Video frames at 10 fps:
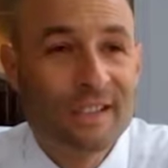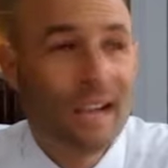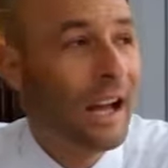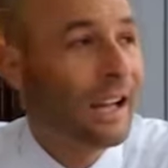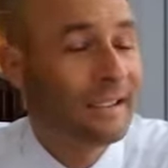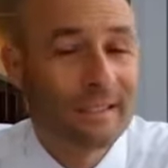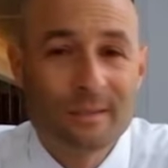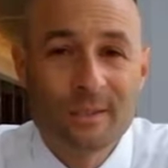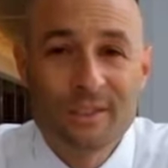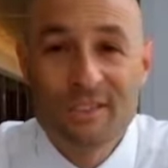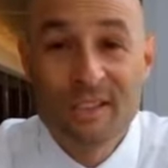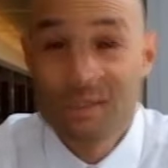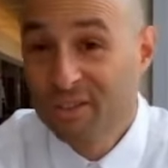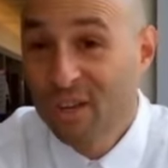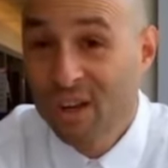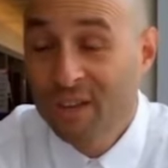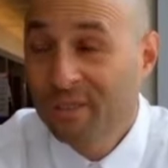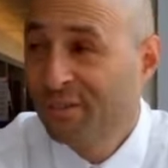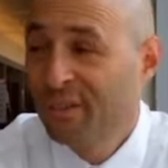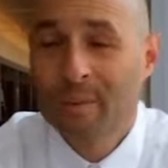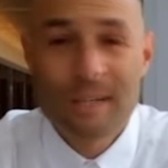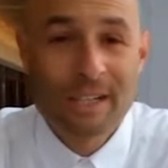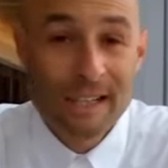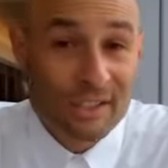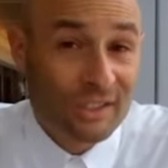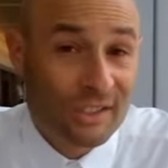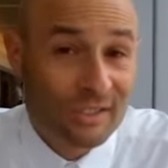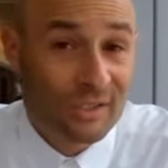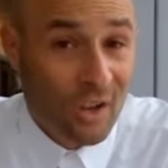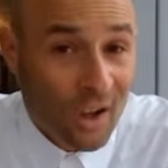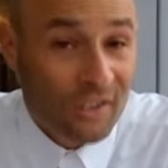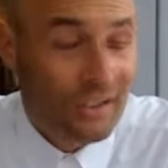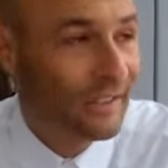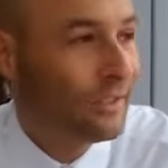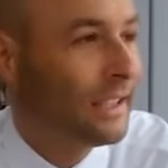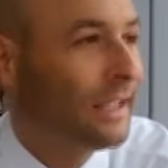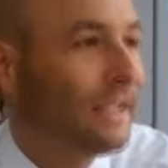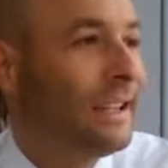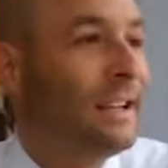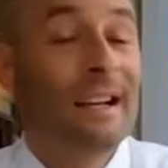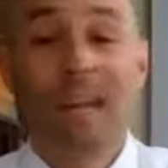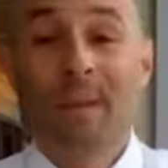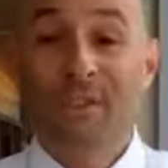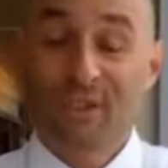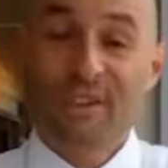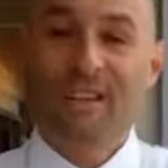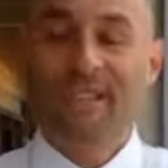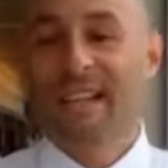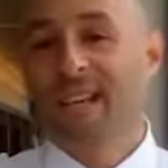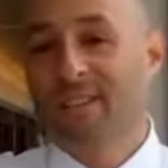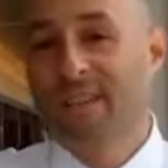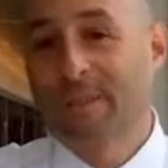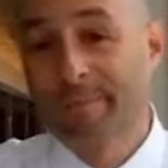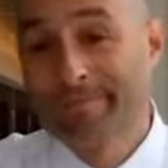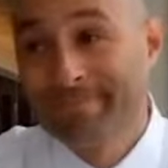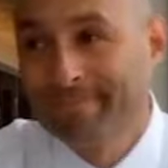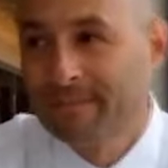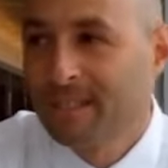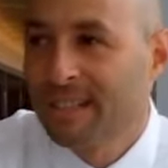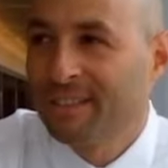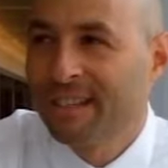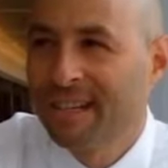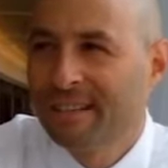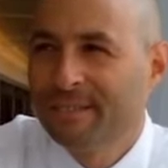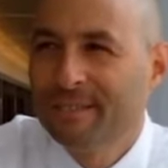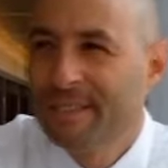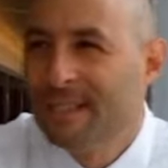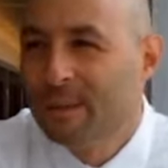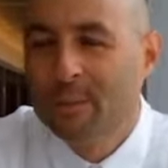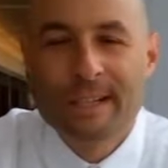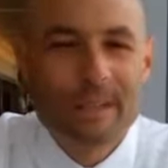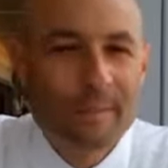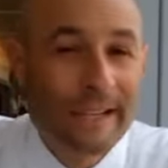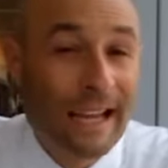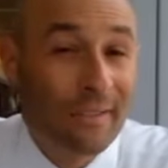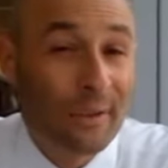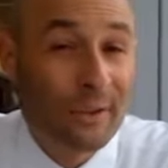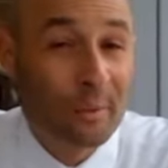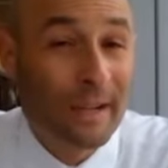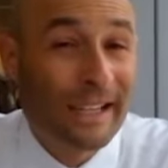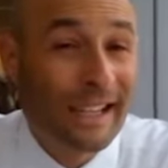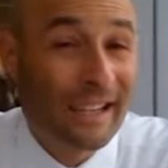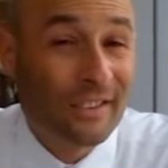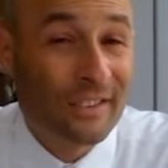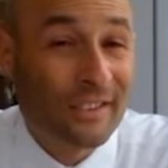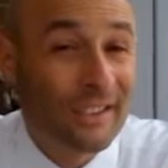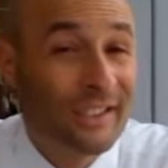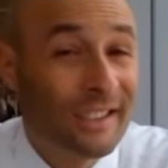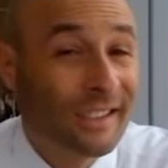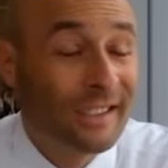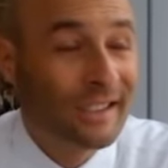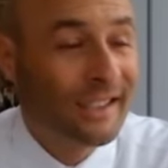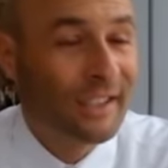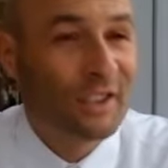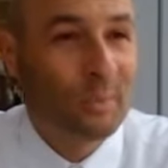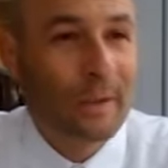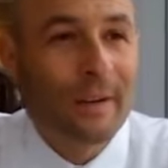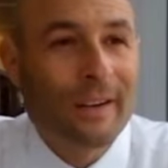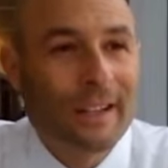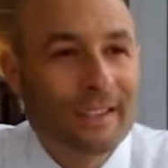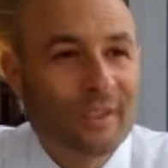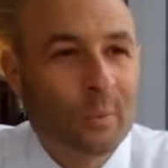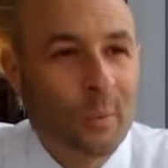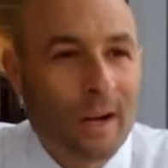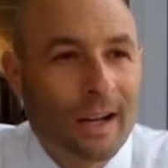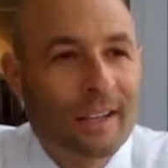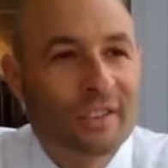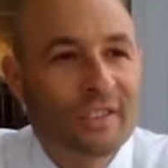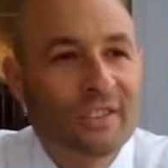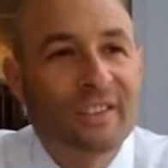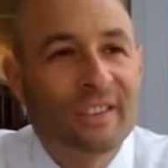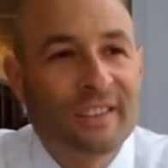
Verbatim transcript: you're not. Which is another song from a collection of songs that I've written about surviving cancer. That's kind of what hit me halfway through my cancer experience was,